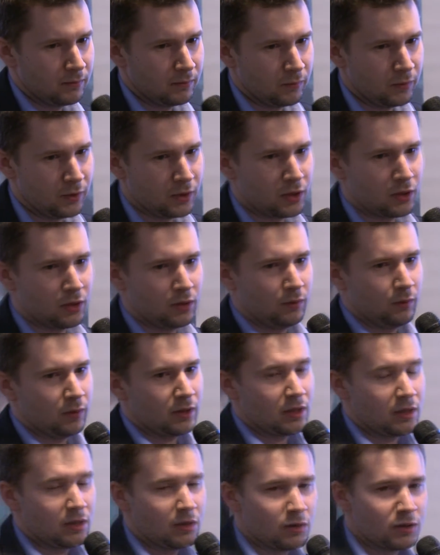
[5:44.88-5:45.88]

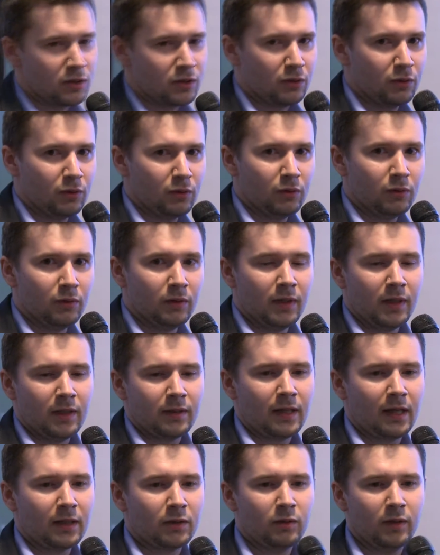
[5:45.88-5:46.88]
which is used to
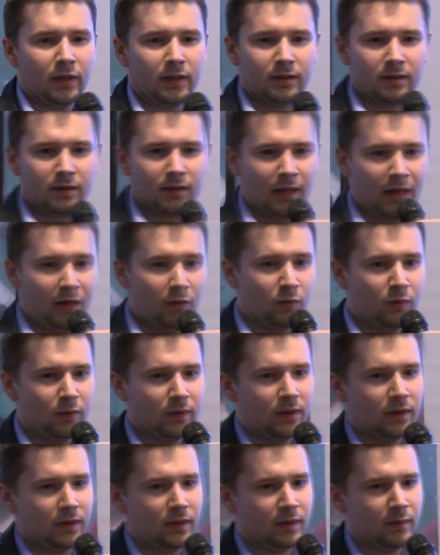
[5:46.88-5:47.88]
calculate how
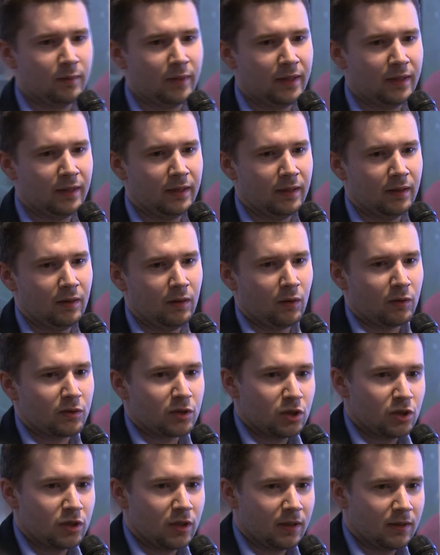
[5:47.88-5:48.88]
many
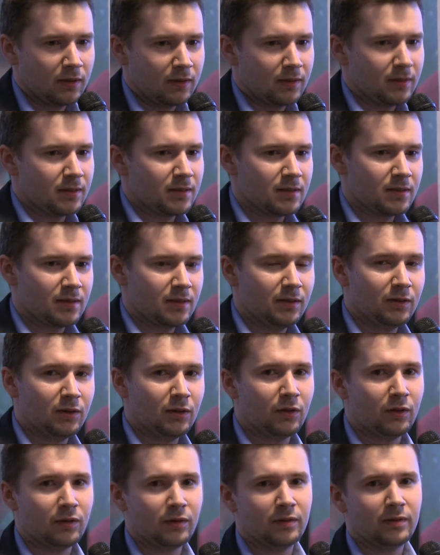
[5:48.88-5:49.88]
oxygen is in
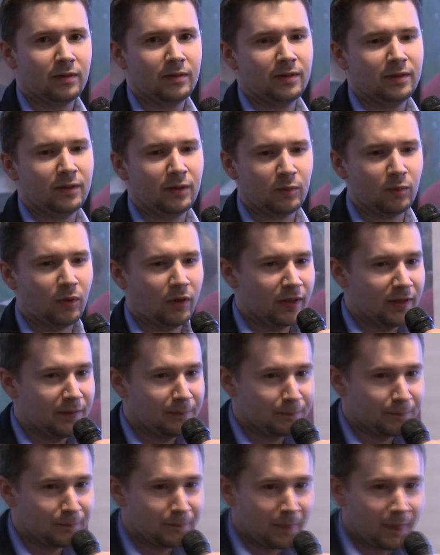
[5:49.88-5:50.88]
your body,
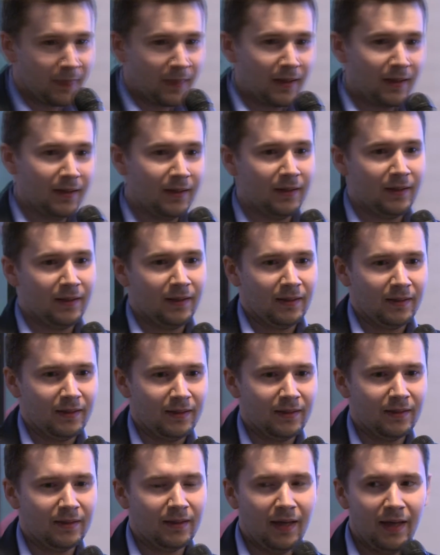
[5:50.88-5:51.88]

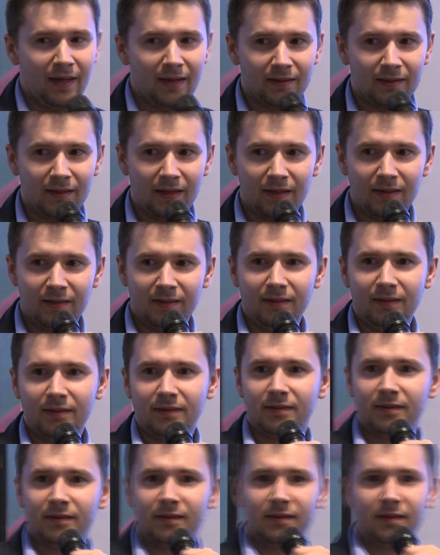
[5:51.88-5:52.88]
and then
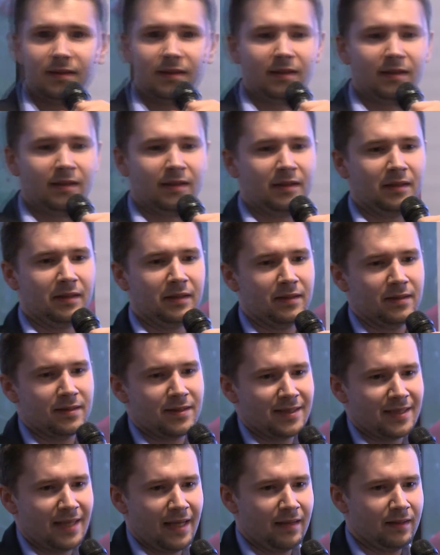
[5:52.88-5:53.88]
it
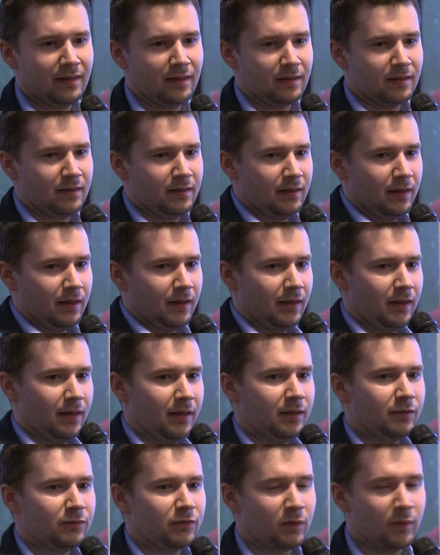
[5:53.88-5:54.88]
sends the
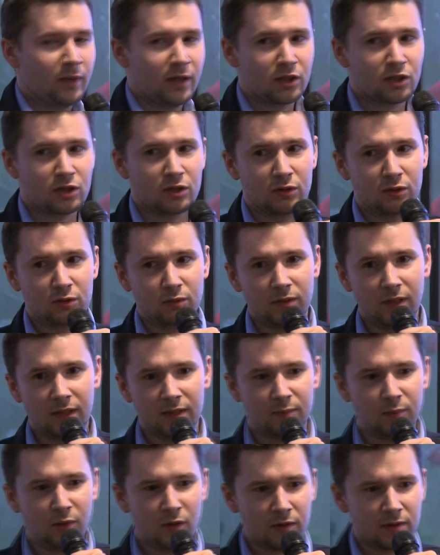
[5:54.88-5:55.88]
information to
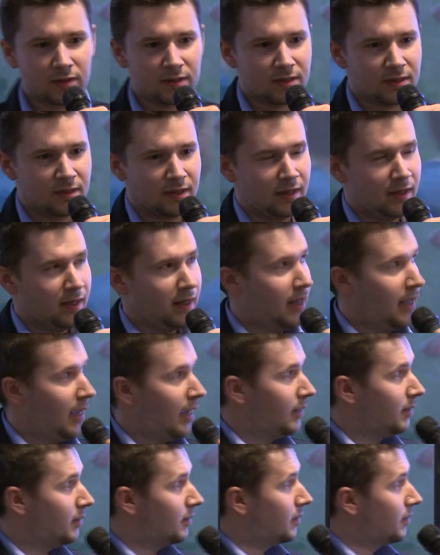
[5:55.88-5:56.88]
that box,
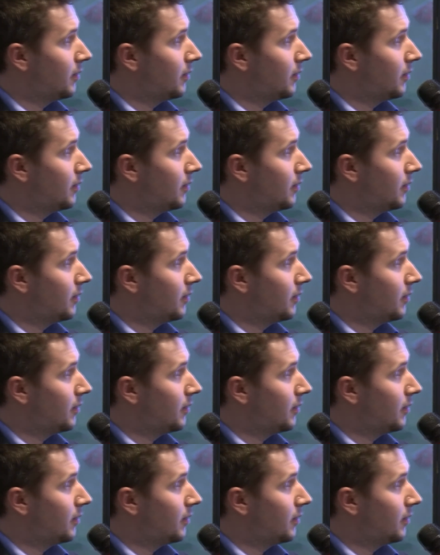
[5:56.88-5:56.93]
and